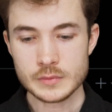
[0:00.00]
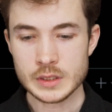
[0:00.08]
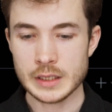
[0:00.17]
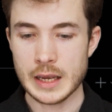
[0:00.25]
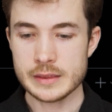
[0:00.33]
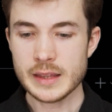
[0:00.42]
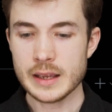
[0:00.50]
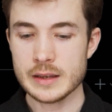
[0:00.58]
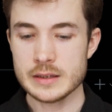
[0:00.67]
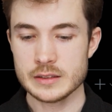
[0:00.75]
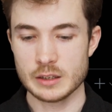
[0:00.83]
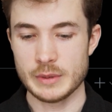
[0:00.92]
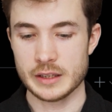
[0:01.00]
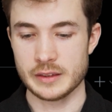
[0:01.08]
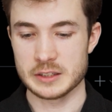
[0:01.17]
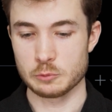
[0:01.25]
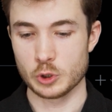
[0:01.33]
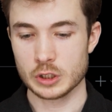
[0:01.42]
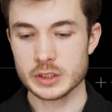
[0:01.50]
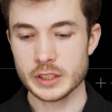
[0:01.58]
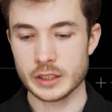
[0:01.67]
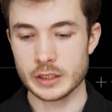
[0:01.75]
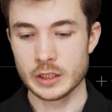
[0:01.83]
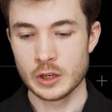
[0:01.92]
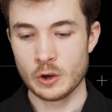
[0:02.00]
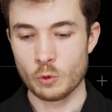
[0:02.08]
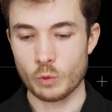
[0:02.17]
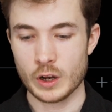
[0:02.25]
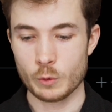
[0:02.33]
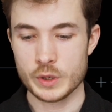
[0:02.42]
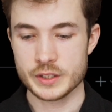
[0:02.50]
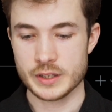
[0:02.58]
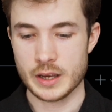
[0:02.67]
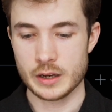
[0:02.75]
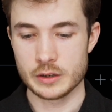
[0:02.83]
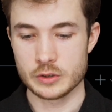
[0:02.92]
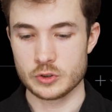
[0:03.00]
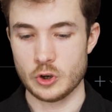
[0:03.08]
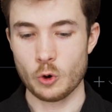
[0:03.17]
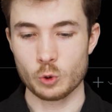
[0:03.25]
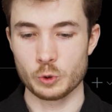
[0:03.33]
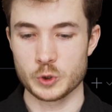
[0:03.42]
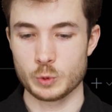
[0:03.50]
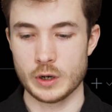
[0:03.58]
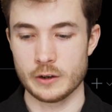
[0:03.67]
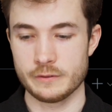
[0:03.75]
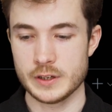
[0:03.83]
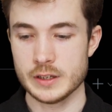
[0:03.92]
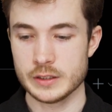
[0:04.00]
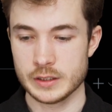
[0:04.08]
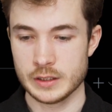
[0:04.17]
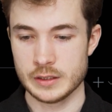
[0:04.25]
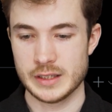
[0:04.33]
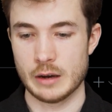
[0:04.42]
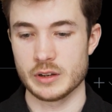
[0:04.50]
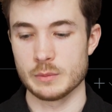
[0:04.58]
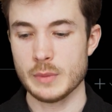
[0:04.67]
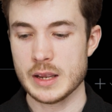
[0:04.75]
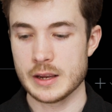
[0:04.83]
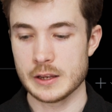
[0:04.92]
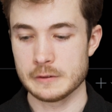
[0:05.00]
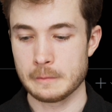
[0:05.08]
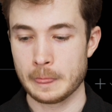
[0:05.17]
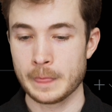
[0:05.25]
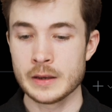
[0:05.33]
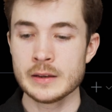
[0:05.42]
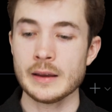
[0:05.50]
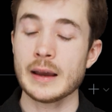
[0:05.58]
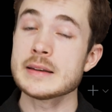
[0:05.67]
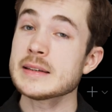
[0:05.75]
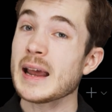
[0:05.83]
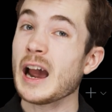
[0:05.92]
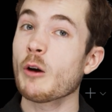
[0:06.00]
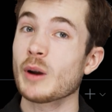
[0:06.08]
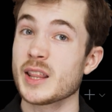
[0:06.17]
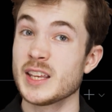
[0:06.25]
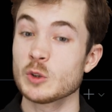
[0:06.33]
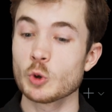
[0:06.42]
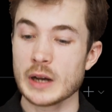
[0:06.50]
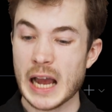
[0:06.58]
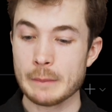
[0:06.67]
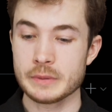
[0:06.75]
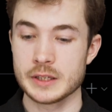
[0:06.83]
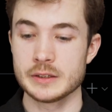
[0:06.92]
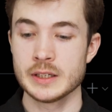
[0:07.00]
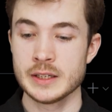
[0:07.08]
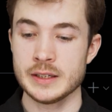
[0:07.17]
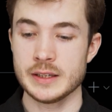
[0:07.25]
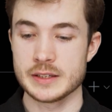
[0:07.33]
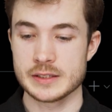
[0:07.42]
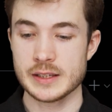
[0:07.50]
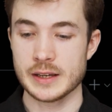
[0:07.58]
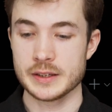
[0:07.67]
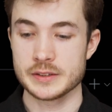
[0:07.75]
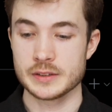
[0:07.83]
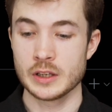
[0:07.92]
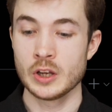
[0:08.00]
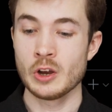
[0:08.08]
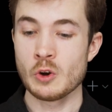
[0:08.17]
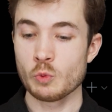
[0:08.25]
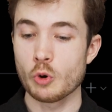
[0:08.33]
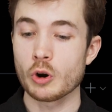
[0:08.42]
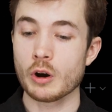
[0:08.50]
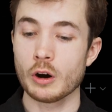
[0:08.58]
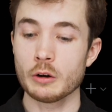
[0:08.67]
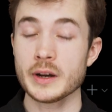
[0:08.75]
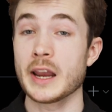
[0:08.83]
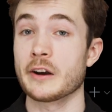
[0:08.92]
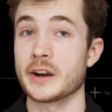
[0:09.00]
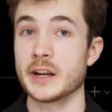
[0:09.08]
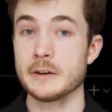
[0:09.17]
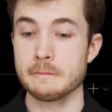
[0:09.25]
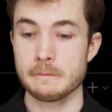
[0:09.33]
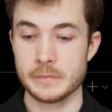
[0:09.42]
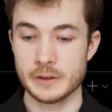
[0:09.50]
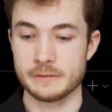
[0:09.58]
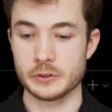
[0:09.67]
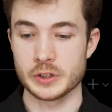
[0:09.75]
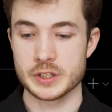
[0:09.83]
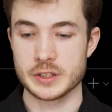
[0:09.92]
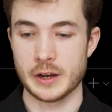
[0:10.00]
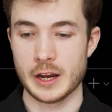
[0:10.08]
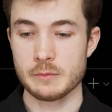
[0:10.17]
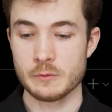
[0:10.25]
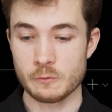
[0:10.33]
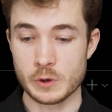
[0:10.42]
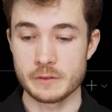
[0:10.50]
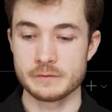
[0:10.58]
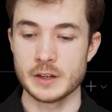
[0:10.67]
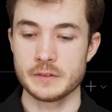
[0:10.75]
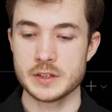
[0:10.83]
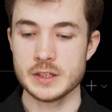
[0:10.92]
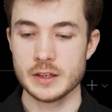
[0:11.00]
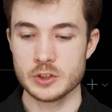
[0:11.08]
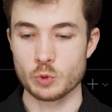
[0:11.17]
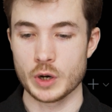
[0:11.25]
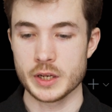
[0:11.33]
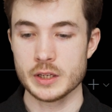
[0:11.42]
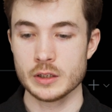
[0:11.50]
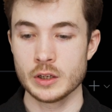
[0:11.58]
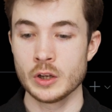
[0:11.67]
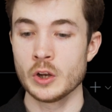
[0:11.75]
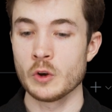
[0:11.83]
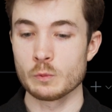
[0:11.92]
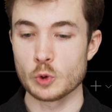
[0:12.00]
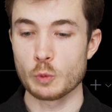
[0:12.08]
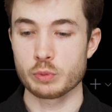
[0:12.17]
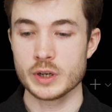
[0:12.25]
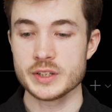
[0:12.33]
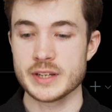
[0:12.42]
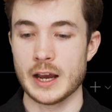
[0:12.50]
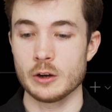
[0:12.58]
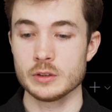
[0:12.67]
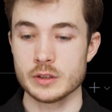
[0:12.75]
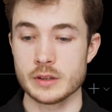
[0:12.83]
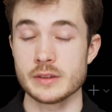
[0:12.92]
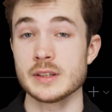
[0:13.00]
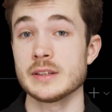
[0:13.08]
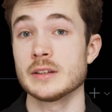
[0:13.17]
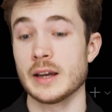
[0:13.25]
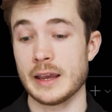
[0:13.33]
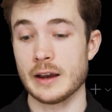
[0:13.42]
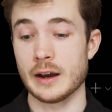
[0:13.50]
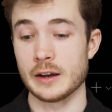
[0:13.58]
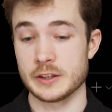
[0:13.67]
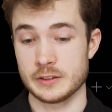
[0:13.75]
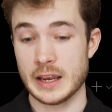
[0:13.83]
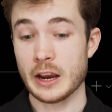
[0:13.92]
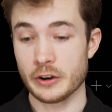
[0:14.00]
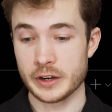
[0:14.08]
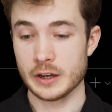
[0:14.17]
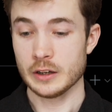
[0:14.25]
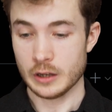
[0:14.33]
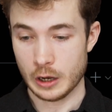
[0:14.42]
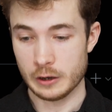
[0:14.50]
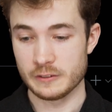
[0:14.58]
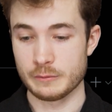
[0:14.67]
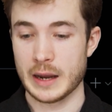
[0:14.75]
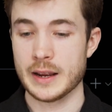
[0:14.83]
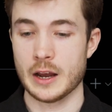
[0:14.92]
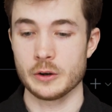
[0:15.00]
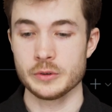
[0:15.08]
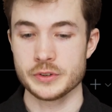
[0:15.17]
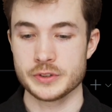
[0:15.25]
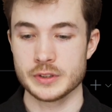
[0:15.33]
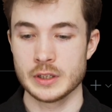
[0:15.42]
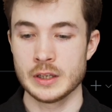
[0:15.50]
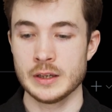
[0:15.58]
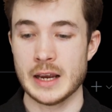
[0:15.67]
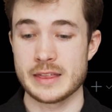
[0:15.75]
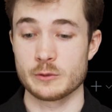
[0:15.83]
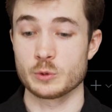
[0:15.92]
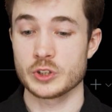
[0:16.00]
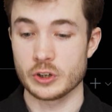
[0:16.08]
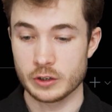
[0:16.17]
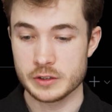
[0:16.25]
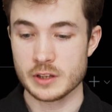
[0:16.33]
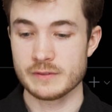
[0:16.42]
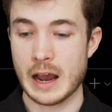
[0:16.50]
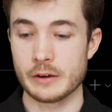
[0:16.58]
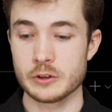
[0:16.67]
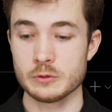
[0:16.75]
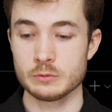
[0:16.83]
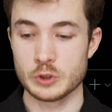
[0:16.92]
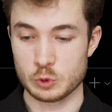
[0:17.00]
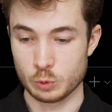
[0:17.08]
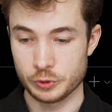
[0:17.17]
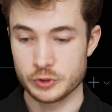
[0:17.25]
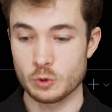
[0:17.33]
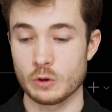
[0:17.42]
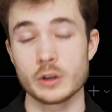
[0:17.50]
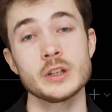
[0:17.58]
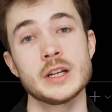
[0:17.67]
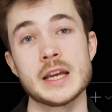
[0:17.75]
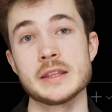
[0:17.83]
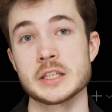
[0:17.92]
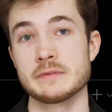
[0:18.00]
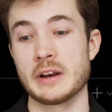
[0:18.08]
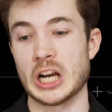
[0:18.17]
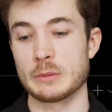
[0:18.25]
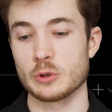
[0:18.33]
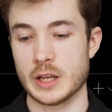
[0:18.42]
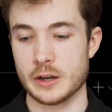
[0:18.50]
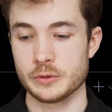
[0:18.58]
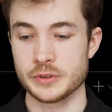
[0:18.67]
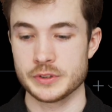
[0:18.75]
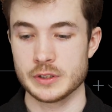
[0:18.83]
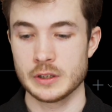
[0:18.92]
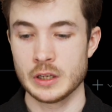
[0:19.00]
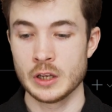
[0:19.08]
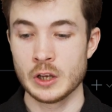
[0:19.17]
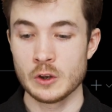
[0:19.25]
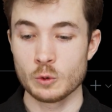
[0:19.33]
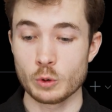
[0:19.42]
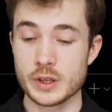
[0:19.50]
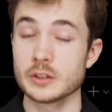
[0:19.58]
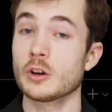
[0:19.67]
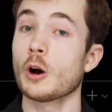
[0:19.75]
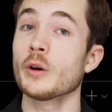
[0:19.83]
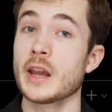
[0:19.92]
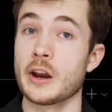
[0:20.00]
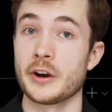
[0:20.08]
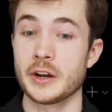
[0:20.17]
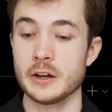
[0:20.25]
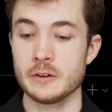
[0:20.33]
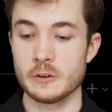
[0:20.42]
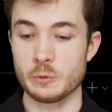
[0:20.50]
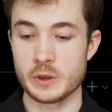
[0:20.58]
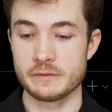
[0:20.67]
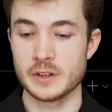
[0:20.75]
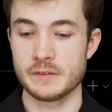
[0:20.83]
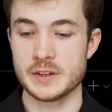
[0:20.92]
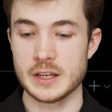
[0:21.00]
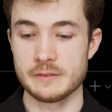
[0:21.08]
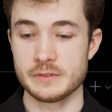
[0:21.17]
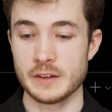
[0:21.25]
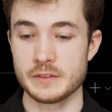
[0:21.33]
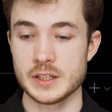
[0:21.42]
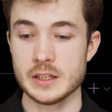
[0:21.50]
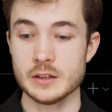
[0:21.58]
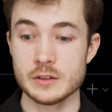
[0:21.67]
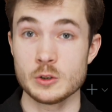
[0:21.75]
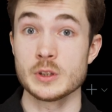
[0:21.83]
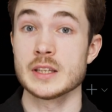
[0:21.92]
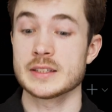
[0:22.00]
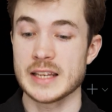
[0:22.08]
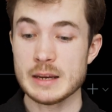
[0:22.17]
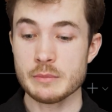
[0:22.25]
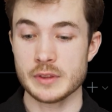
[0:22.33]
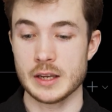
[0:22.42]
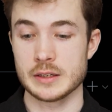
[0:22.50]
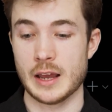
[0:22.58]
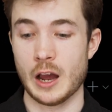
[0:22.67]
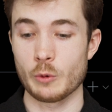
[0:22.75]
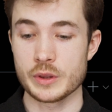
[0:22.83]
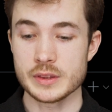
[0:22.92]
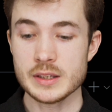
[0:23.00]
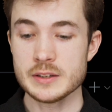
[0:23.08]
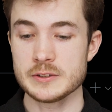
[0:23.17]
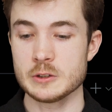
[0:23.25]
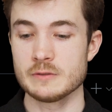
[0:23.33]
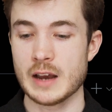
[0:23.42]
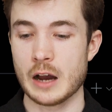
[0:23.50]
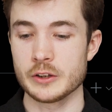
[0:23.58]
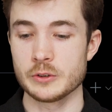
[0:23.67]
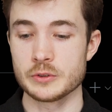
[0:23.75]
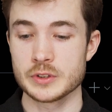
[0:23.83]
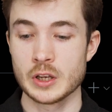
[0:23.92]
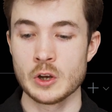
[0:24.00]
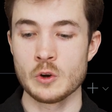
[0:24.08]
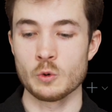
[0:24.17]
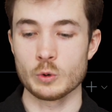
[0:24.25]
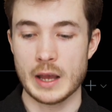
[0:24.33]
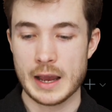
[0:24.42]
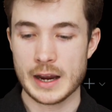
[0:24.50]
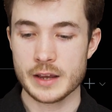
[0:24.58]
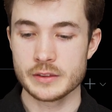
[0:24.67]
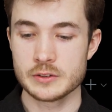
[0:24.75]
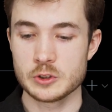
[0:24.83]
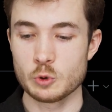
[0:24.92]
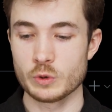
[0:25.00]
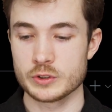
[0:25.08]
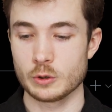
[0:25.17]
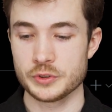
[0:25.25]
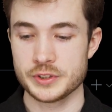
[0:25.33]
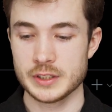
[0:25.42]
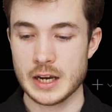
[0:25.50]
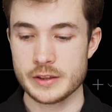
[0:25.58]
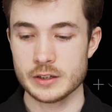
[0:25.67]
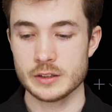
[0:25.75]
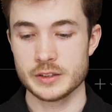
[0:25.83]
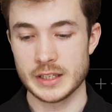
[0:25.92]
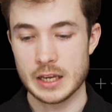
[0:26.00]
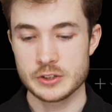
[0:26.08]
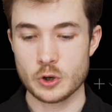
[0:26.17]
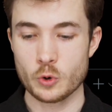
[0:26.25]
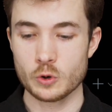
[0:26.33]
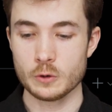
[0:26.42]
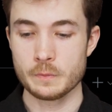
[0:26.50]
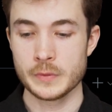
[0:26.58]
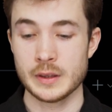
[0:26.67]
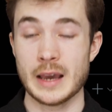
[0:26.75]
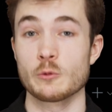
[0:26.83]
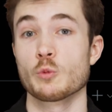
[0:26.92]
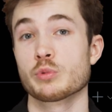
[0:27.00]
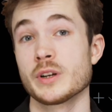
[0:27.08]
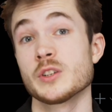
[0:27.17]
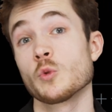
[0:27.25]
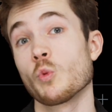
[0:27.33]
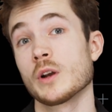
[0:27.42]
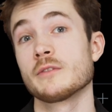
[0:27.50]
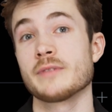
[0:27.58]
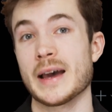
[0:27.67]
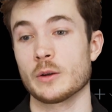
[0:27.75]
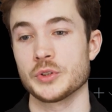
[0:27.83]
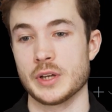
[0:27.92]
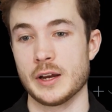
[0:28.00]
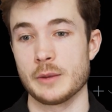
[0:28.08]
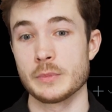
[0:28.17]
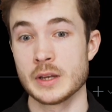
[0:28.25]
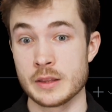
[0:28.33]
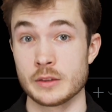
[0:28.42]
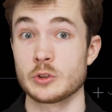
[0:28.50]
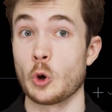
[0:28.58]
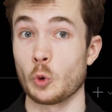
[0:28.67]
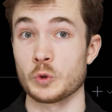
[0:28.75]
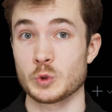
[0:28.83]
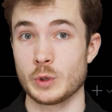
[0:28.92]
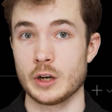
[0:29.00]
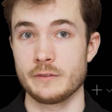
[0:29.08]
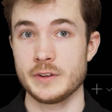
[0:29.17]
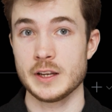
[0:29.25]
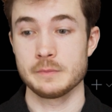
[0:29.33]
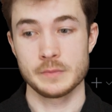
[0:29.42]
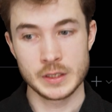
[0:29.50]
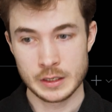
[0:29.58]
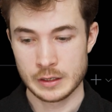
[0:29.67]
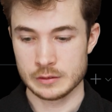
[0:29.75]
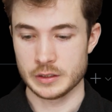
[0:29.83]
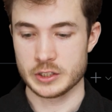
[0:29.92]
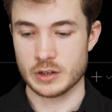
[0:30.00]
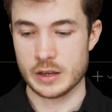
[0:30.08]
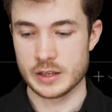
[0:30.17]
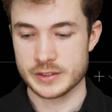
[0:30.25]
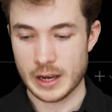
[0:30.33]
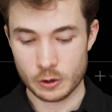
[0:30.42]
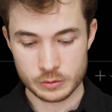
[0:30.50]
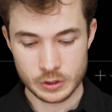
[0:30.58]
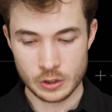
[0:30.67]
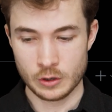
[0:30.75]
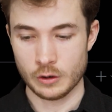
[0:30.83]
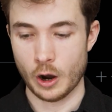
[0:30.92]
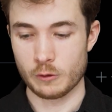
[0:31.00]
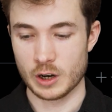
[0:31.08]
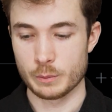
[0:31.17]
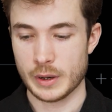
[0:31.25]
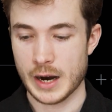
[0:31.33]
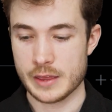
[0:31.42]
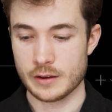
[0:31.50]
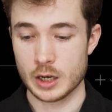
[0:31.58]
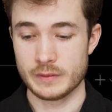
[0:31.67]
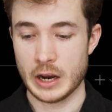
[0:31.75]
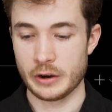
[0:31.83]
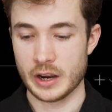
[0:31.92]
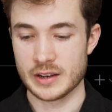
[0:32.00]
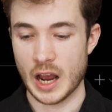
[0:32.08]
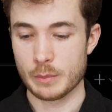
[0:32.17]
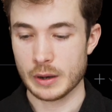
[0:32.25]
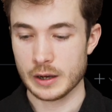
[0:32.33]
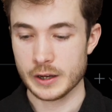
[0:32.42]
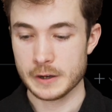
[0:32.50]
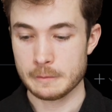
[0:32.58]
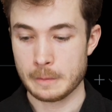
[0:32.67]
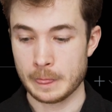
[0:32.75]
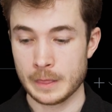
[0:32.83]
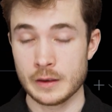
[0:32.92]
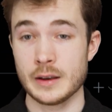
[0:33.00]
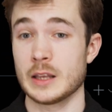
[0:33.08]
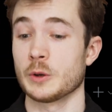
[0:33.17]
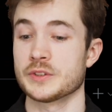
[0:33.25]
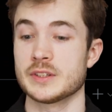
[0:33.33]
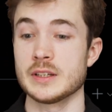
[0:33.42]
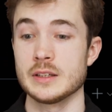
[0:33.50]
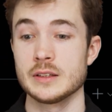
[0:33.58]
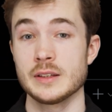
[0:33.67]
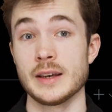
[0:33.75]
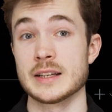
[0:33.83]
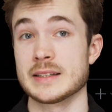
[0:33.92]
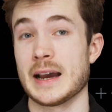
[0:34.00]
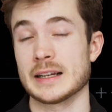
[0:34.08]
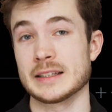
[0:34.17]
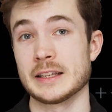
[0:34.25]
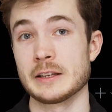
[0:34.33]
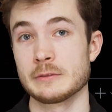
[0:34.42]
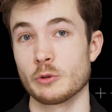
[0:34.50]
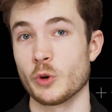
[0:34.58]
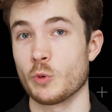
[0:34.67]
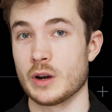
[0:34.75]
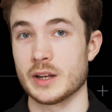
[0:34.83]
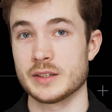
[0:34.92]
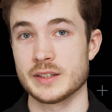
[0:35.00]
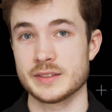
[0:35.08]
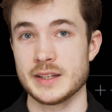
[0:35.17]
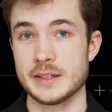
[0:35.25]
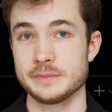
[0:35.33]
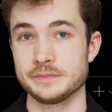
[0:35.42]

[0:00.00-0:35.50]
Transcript: And then, to make things more clear, why don't we say total square feet down in main. And now what I think will happen is this. We'll call area the first time with fifty and twenty. We'll print out the uh, area of my house, and then return the value, which we'll store in this variable house. We'll then call area with fifty and fifty, do the same thing now with these two values. We'll add the two results together to get total, and we'll print one final time the total square feet. Let's try this out. I'll run Python of area.py, and I'll see exactly what we wanted to see.